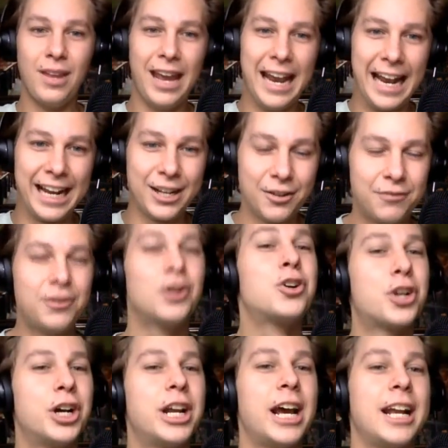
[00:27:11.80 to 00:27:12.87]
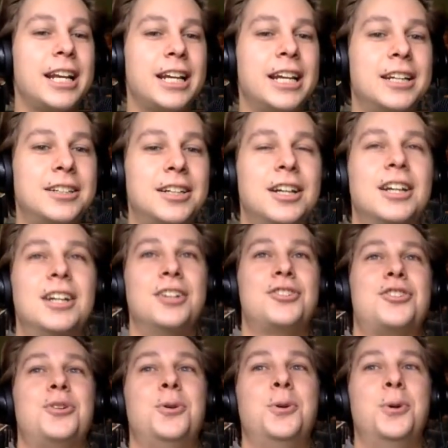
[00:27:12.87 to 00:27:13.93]
and you feel good heading in
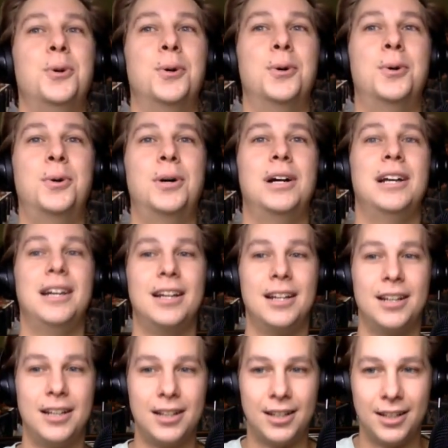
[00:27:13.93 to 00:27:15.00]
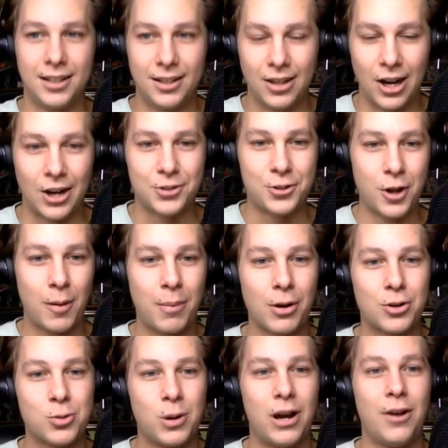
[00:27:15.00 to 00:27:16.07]
to October
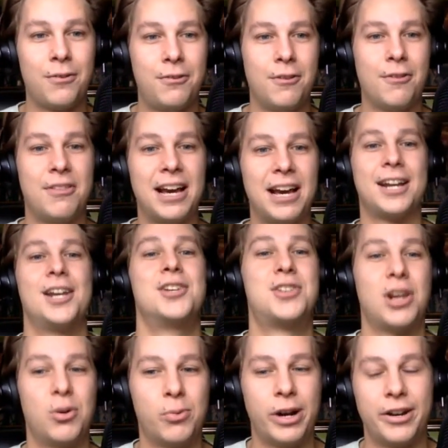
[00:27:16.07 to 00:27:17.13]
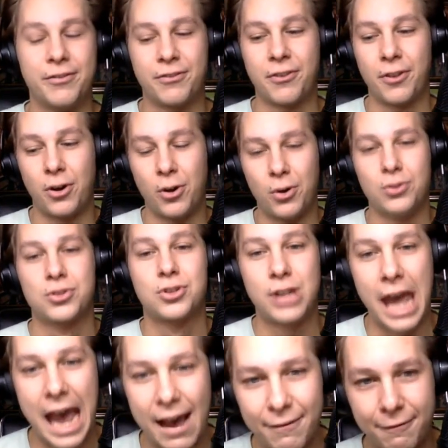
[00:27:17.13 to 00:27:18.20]
12th, that is a win for the whole
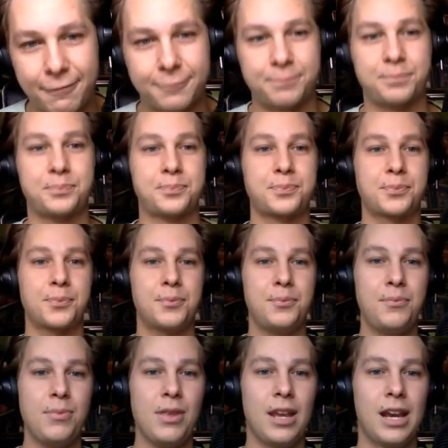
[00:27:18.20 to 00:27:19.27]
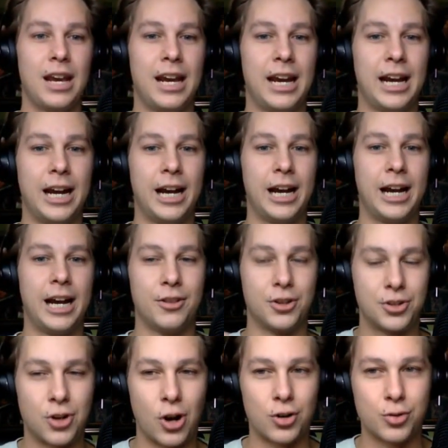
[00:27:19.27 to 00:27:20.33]
staff. And the
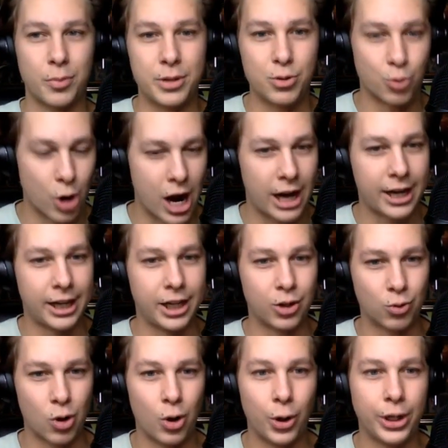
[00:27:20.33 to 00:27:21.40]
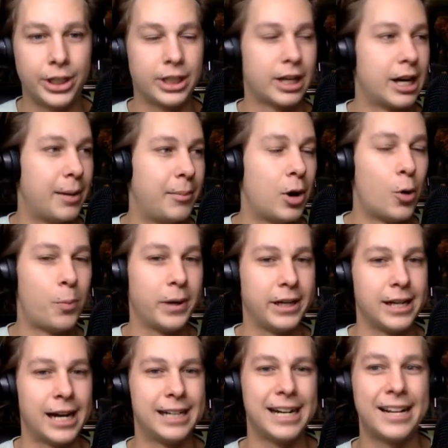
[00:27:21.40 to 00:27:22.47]
Stars will be rocking and rolling come opening
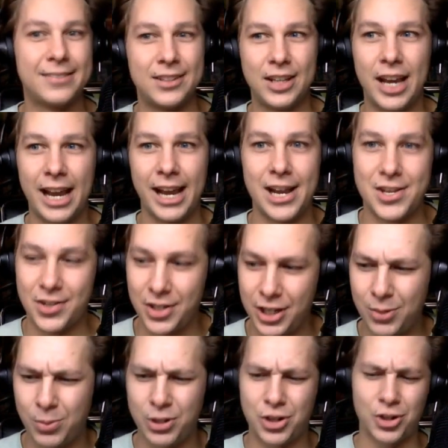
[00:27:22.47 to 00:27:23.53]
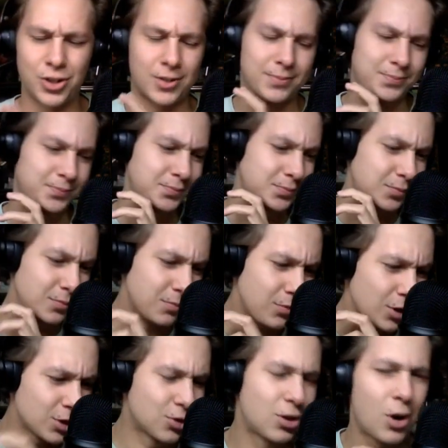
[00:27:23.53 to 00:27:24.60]
night at the AAC, which is
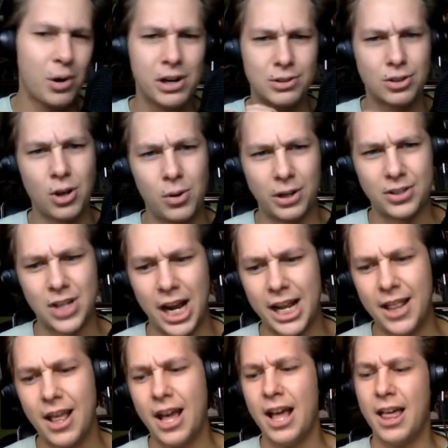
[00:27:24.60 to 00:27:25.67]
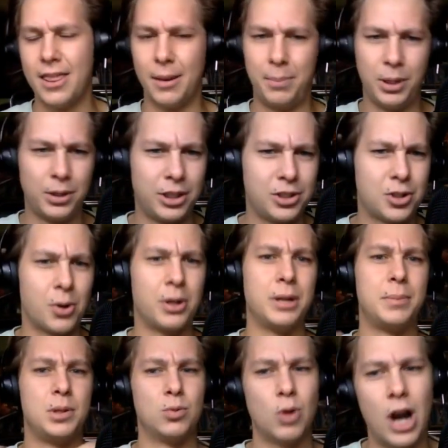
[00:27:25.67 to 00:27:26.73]
so excited. That building's going to
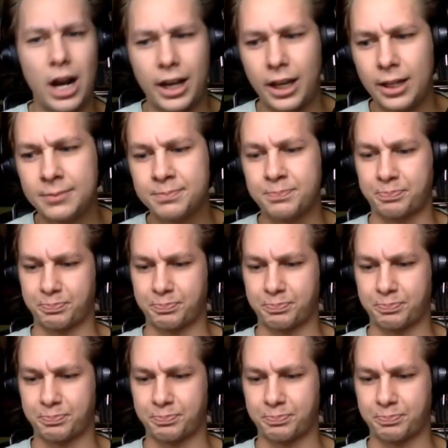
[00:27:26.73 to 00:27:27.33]
be rocking.